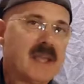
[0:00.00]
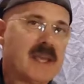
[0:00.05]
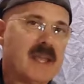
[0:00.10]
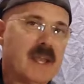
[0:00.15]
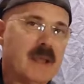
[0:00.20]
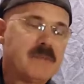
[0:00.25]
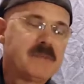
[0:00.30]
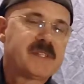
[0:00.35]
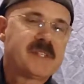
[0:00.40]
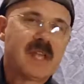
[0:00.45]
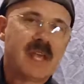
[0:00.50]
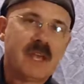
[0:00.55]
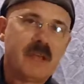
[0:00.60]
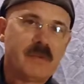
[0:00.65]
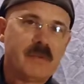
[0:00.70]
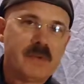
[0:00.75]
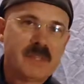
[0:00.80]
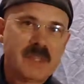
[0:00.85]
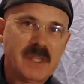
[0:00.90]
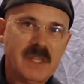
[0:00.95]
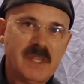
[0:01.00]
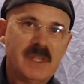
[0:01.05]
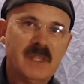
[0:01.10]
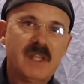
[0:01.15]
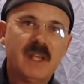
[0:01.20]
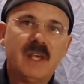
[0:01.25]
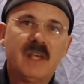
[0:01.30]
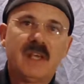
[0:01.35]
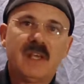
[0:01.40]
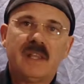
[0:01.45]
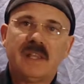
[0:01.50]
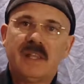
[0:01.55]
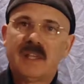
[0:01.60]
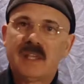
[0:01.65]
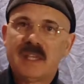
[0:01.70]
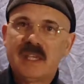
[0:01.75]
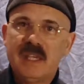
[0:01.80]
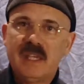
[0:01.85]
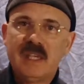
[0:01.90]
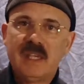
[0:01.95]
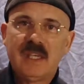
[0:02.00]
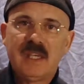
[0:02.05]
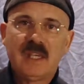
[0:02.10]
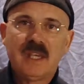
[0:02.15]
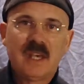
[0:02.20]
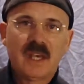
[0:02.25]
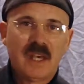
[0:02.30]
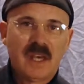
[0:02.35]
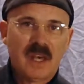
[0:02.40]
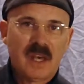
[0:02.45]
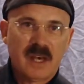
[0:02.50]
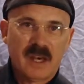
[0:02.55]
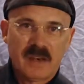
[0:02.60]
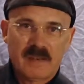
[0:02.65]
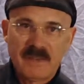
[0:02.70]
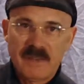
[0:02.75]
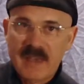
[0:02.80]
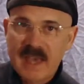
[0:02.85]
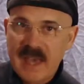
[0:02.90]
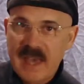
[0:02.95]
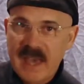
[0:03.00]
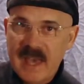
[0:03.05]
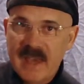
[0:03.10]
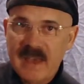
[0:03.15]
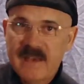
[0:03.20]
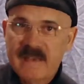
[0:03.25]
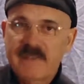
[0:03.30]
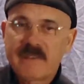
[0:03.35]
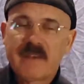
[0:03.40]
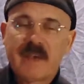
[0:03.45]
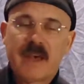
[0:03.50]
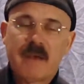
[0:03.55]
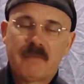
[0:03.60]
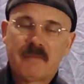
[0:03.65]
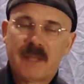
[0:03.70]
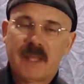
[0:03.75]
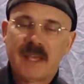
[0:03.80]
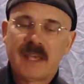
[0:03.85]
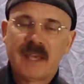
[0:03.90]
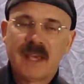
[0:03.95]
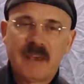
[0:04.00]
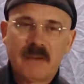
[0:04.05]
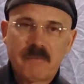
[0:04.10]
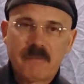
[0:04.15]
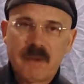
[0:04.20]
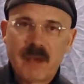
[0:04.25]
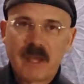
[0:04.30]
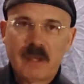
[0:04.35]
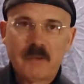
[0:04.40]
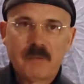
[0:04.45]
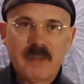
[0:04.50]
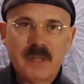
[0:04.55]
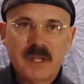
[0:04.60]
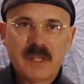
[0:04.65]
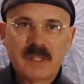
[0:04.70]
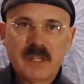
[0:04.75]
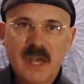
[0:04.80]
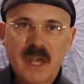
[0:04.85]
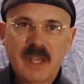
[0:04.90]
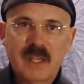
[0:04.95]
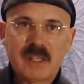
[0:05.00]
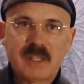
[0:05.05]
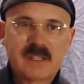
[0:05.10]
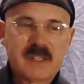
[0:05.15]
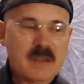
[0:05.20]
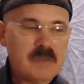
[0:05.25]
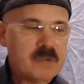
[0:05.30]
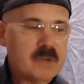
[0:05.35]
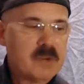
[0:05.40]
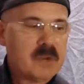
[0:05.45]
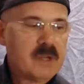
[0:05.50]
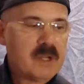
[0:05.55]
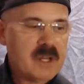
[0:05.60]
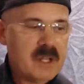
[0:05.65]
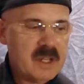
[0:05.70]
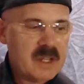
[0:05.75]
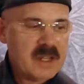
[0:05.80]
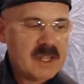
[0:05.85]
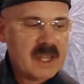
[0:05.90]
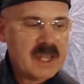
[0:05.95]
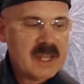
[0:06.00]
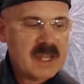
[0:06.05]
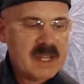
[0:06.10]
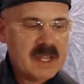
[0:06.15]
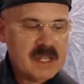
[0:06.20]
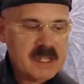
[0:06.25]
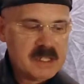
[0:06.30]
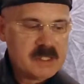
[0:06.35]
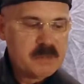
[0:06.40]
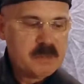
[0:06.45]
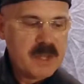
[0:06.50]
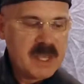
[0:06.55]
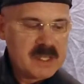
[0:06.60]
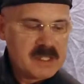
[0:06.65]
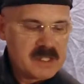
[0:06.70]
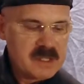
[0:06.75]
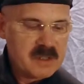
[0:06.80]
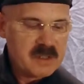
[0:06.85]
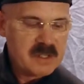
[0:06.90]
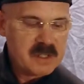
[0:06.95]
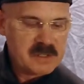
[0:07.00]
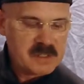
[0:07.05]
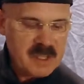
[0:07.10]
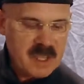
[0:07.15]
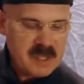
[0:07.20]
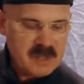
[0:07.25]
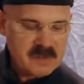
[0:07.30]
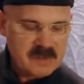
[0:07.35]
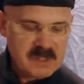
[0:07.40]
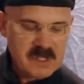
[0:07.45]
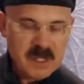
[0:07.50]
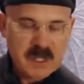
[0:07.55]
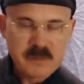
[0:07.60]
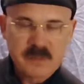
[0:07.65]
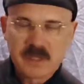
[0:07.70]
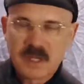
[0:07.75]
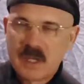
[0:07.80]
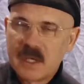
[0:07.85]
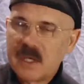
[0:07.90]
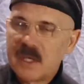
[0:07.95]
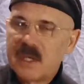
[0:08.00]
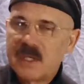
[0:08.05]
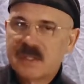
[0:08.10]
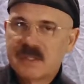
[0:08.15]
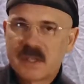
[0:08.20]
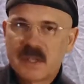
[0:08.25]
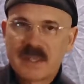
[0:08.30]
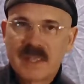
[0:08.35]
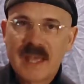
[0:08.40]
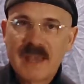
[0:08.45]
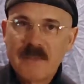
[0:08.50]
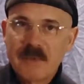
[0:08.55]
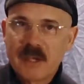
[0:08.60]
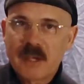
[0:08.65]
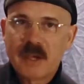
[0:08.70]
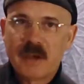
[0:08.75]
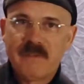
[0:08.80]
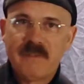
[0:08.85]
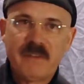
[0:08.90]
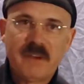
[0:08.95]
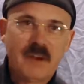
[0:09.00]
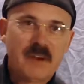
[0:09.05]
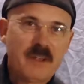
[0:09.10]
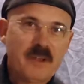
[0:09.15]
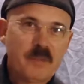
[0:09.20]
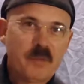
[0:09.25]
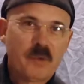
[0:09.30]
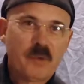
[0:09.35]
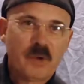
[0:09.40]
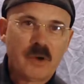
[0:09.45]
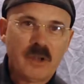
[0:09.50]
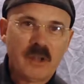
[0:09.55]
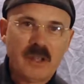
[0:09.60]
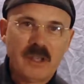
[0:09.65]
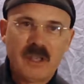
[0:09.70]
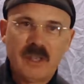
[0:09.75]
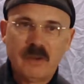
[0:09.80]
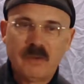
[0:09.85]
and I'm staying within the key of F. I'm playing F minor pentatonic as I'm doing all of that, and it's based on those octave shapes. So they become very important